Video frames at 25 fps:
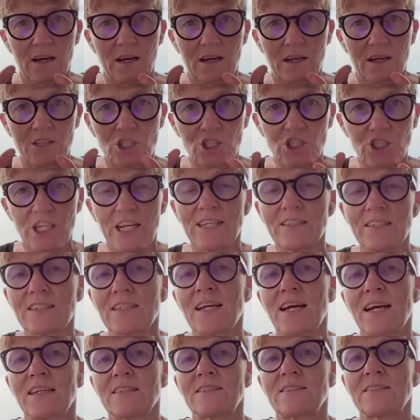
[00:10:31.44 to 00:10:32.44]
shared
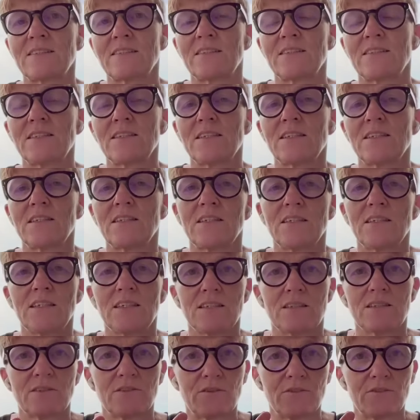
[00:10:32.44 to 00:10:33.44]
custody
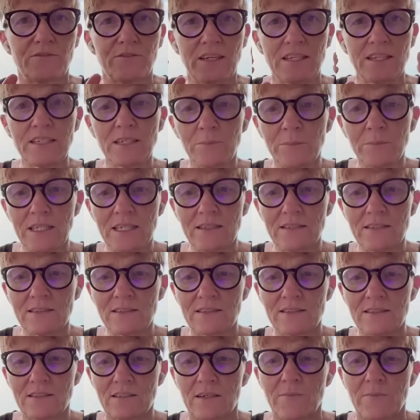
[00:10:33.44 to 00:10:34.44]
in
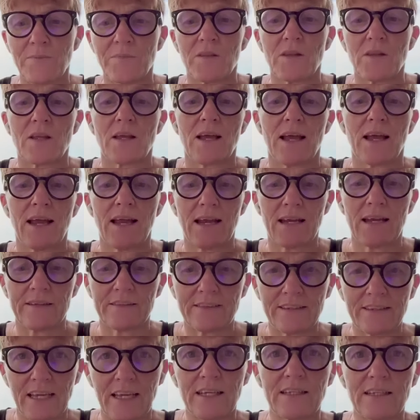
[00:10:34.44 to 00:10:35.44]
Fedimint. And
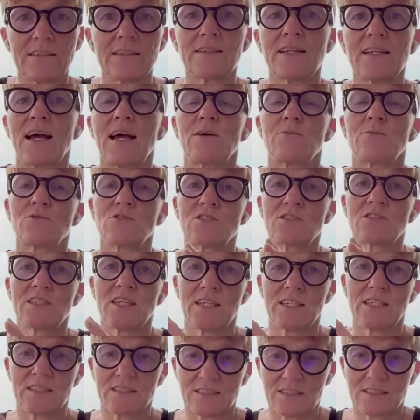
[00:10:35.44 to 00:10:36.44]
then I would
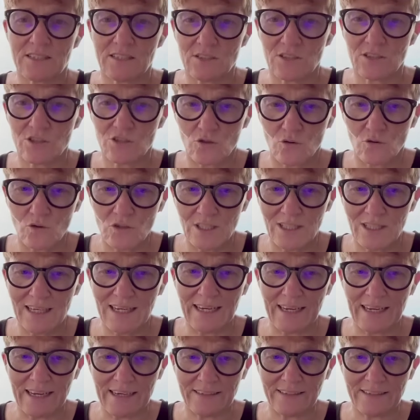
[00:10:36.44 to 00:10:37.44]
say it's custodial
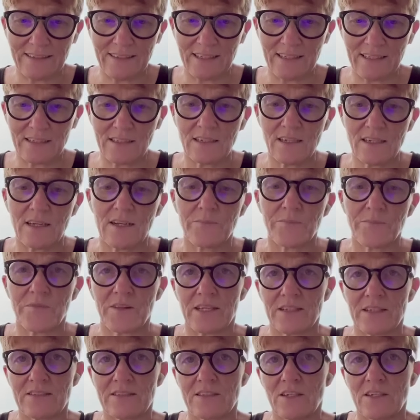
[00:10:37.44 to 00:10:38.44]
Lightning
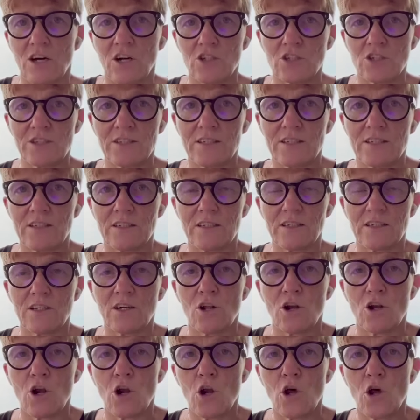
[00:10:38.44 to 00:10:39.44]
that's on the
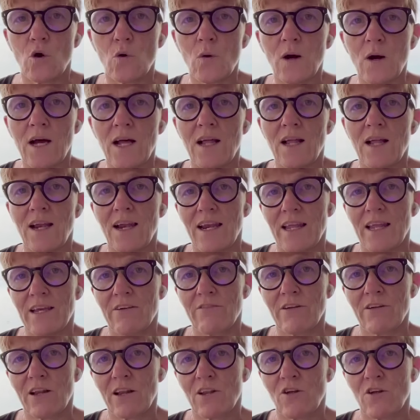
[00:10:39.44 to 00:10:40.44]
lower
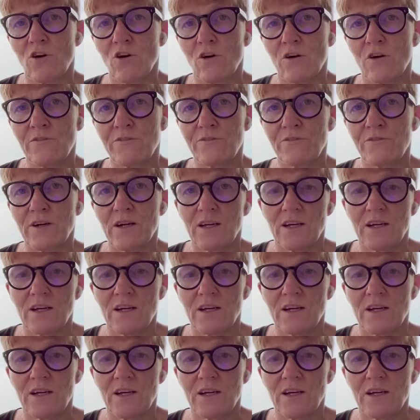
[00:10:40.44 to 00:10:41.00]
level of